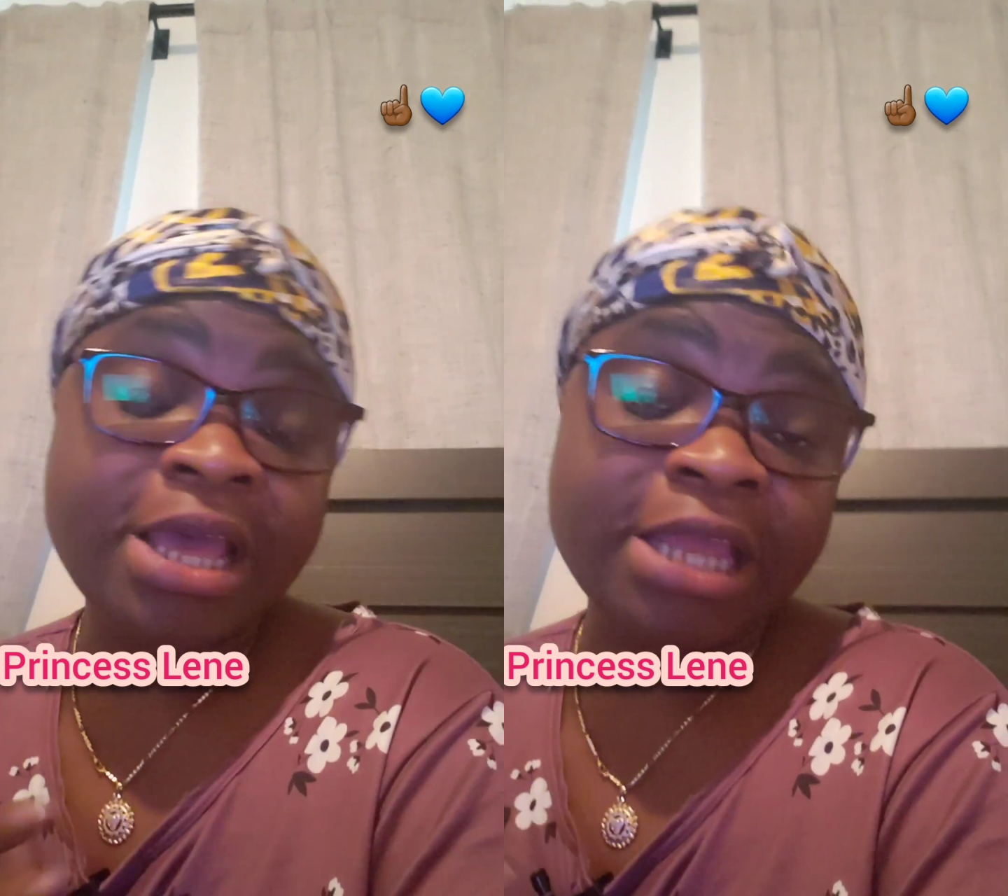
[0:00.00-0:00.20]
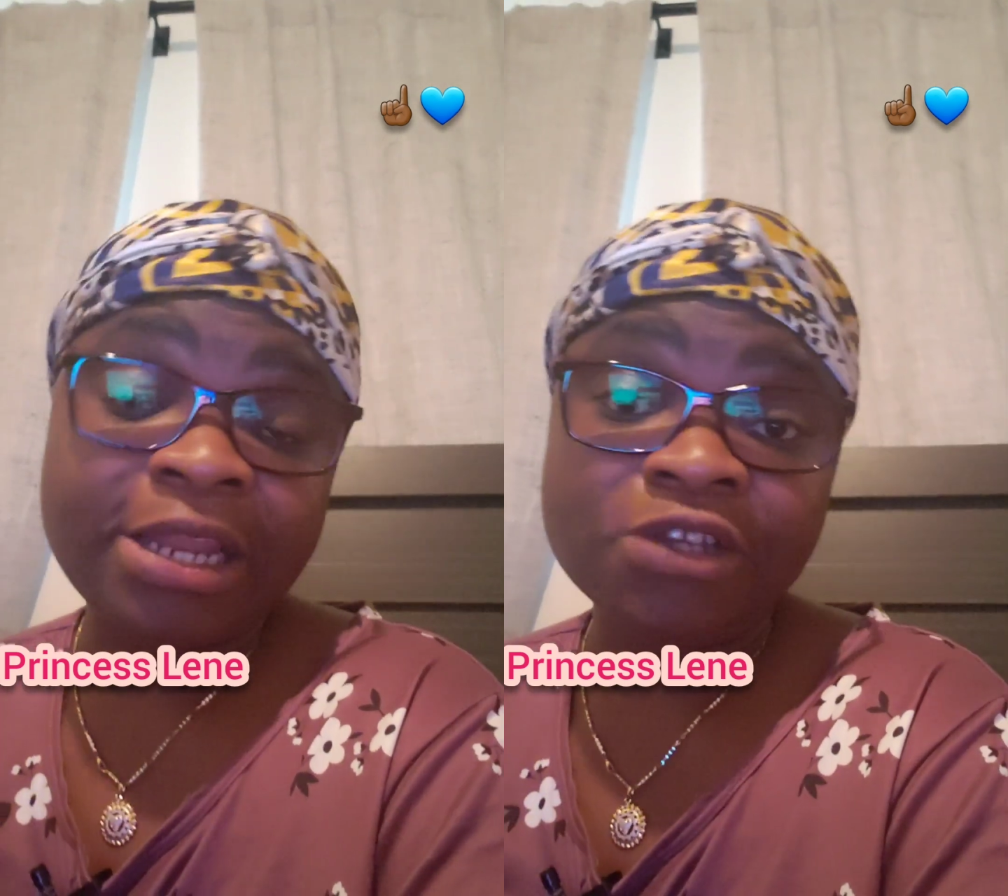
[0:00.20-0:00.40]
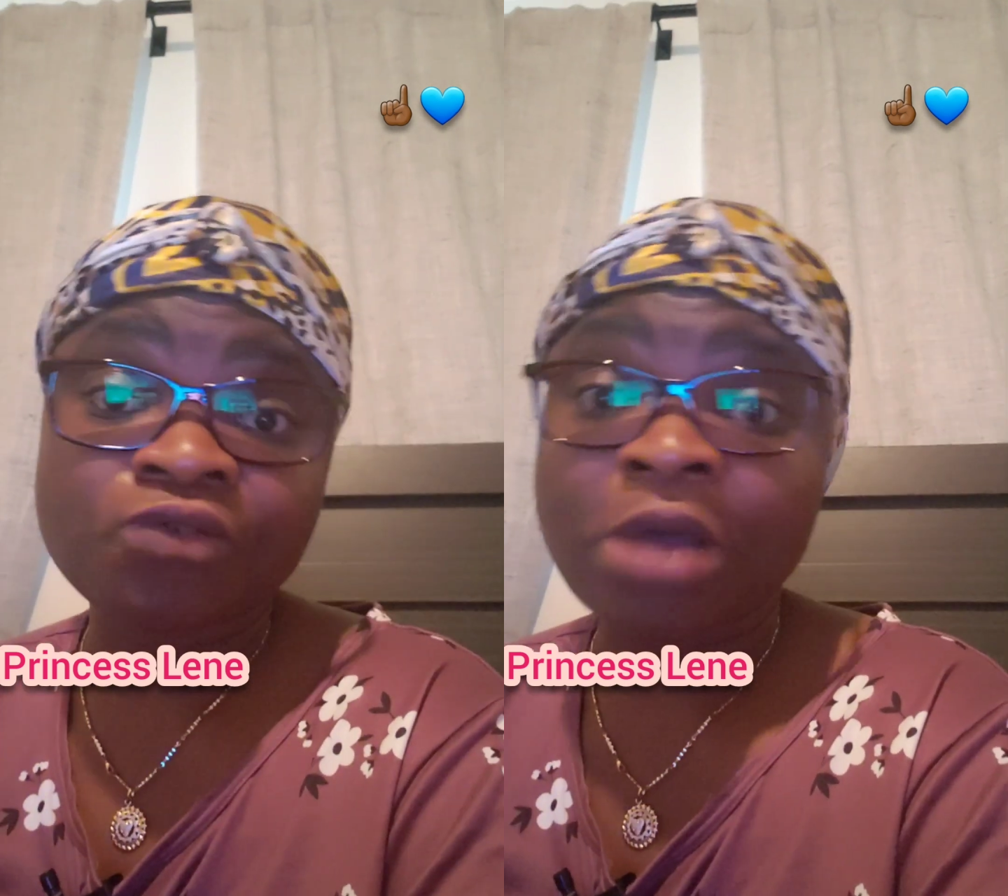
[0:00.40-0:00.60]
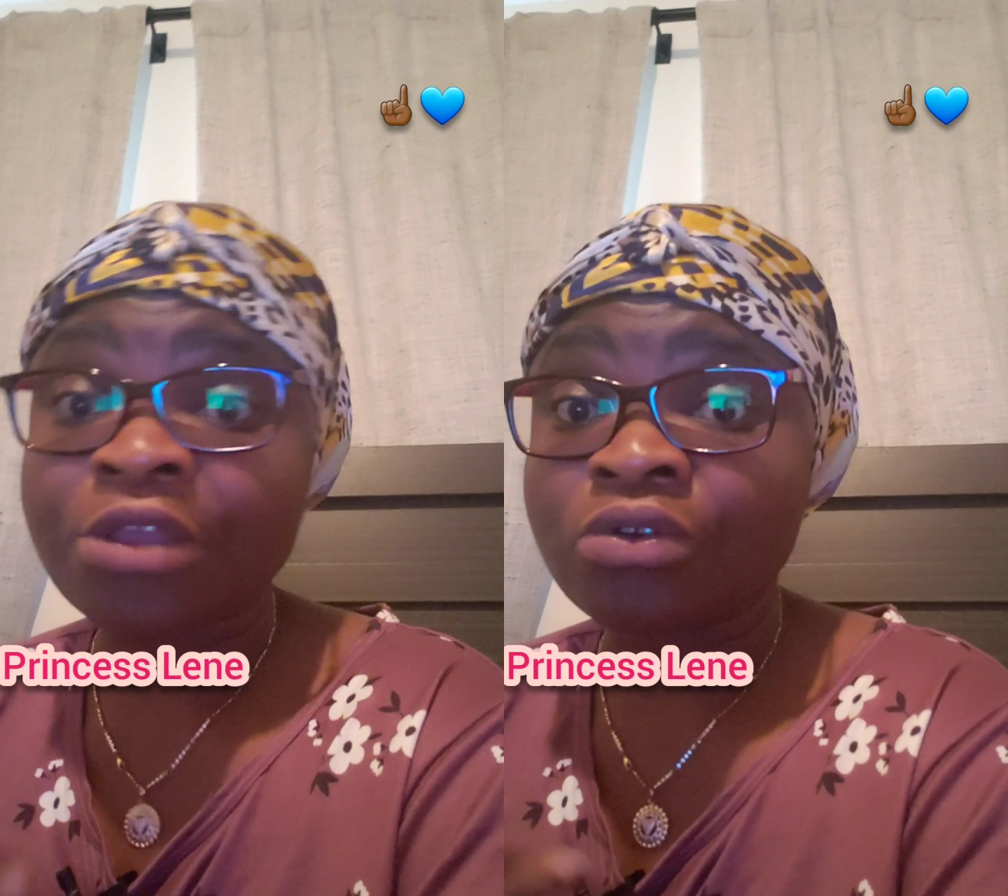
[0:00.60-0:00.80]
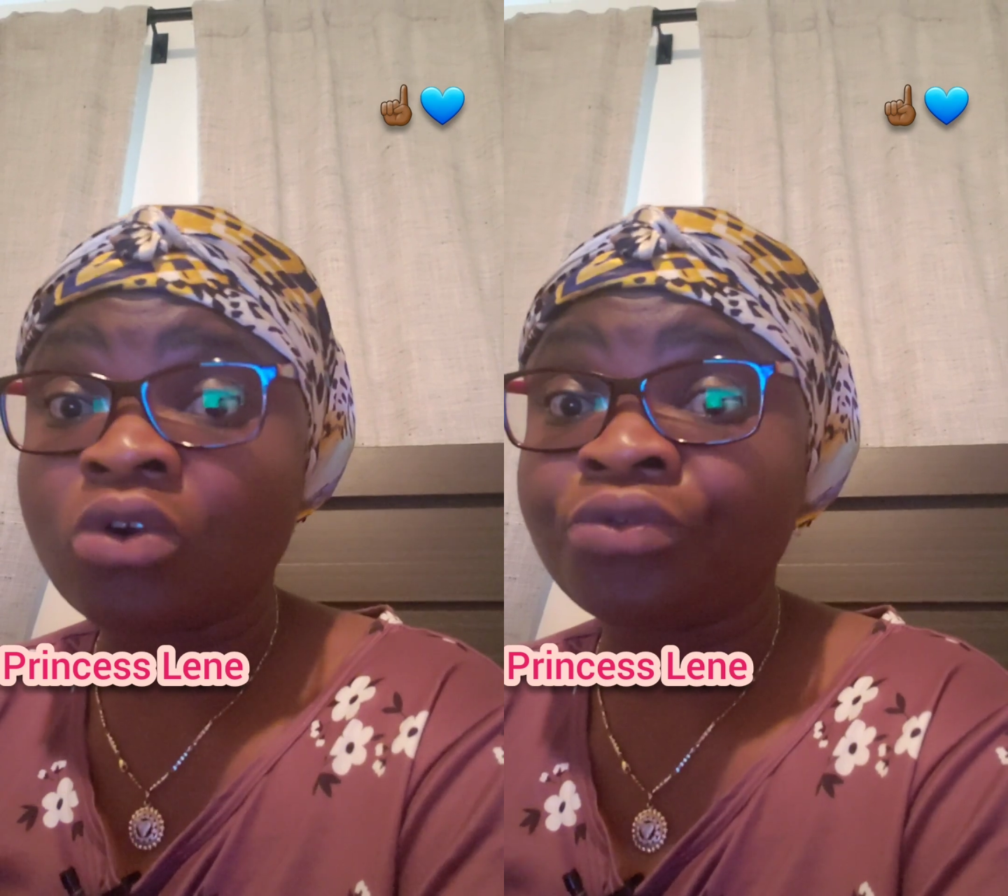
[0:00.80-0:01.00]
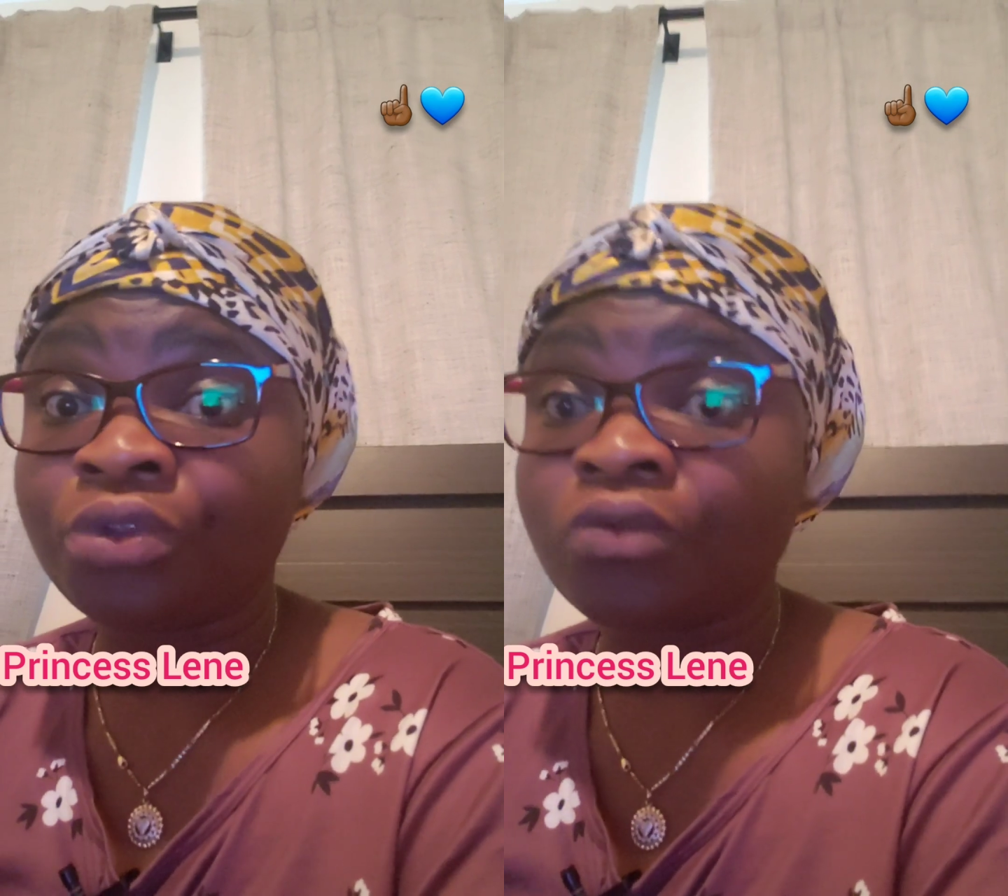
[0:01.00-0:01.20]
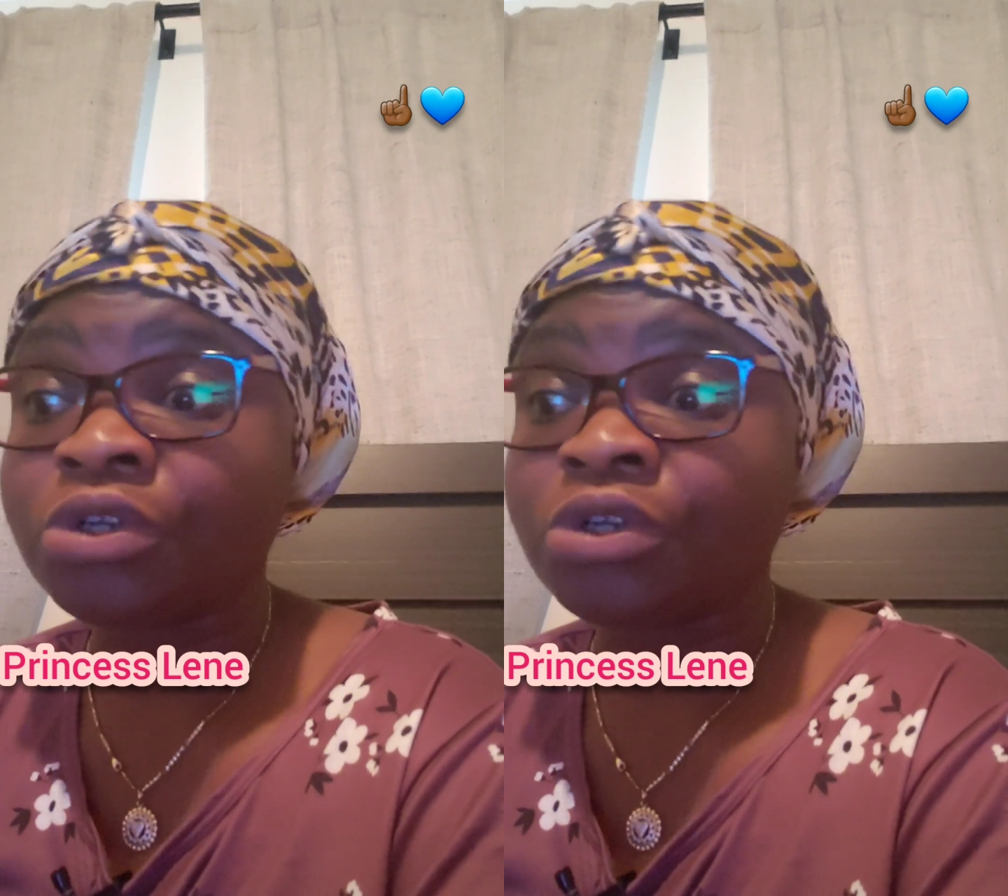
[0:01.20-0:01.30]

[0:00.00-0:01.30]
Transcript: and that's why you're going through